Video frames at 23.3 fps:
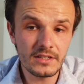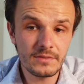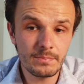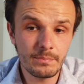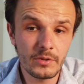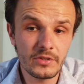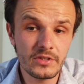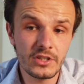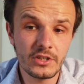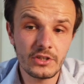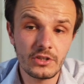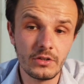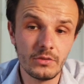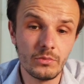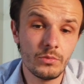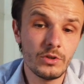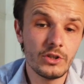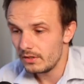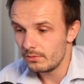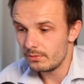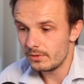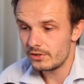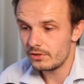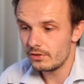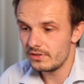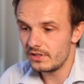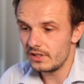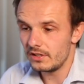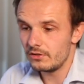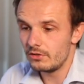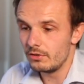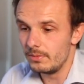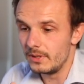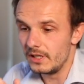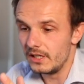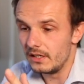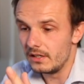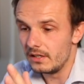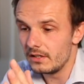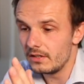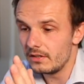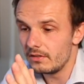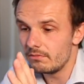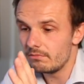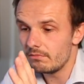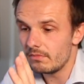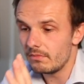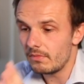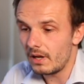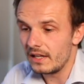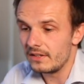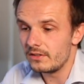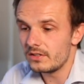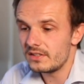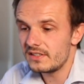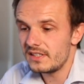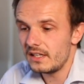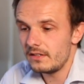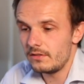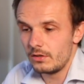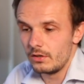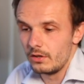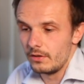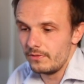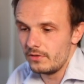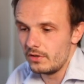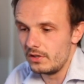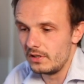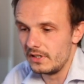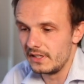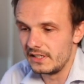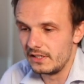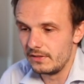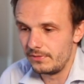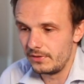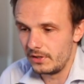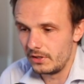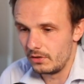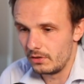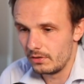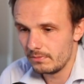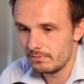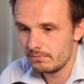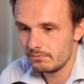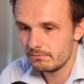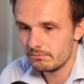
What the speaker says: this position, we choose it to be at the center of the leaky feeder.